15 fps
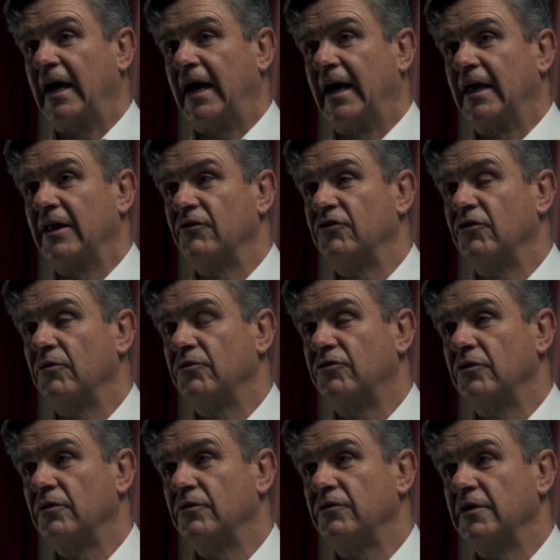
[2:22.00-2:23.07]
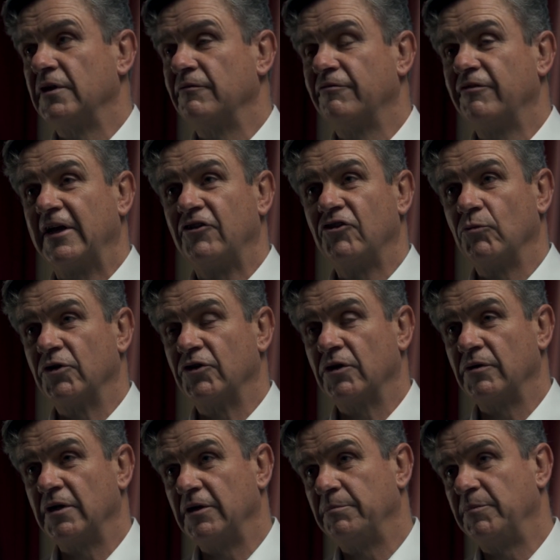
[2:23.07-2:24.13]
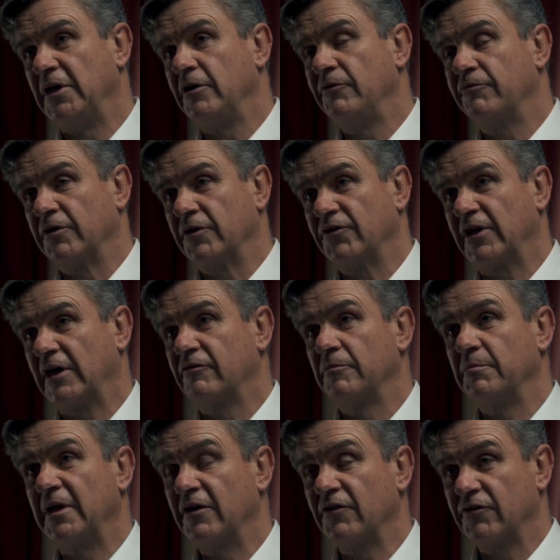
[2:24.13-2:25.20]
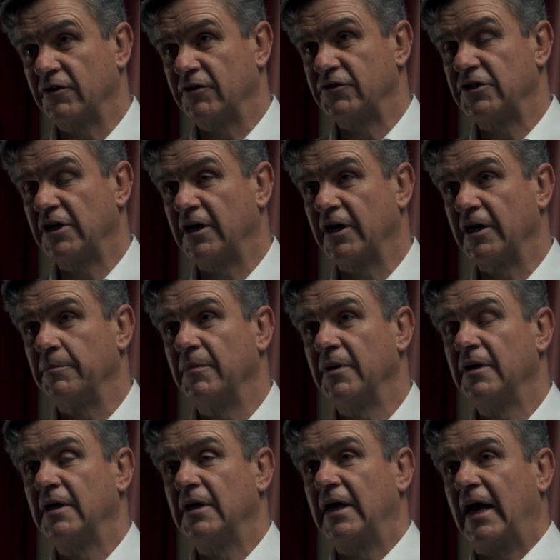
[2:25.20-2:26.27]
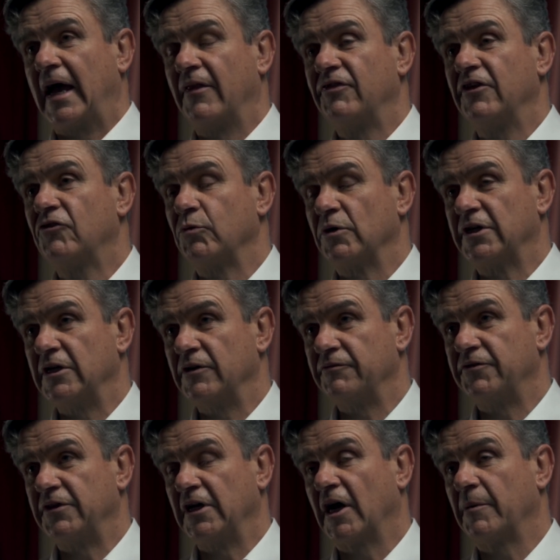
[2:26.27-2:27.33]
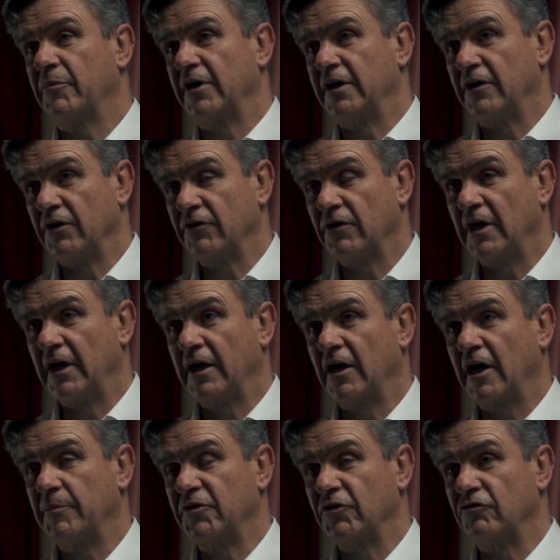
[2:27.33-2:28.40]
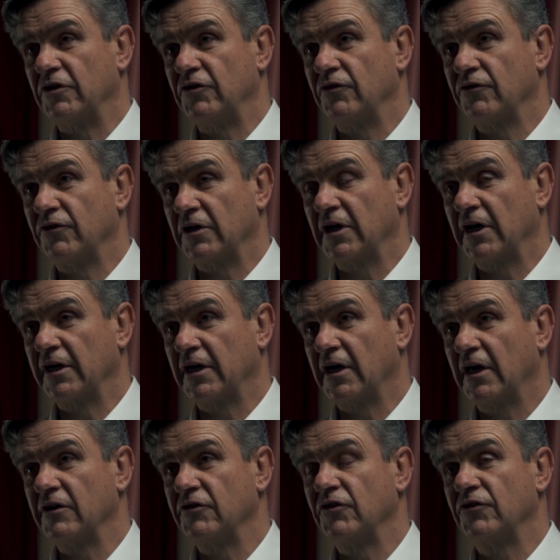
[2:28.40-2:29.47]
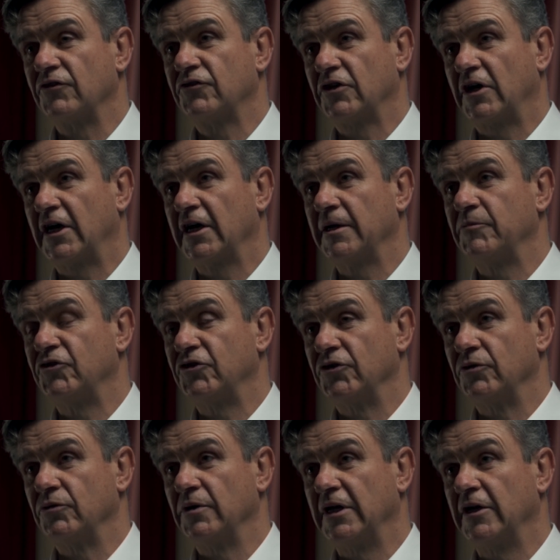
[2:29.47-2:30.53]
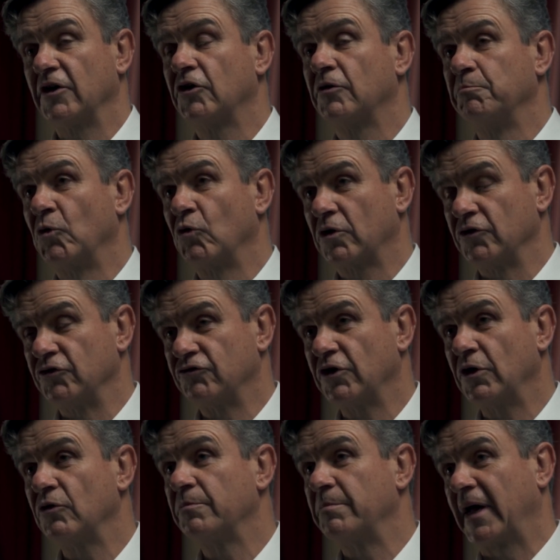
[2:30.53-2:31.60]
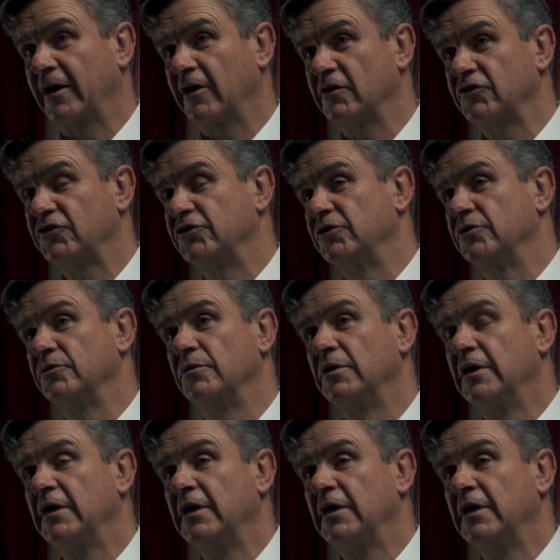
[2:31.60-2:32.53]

And the inflation would only be for several minutes at a time. And this would give the operating obstetricians and gynecologists time to, in a more controlled manner, to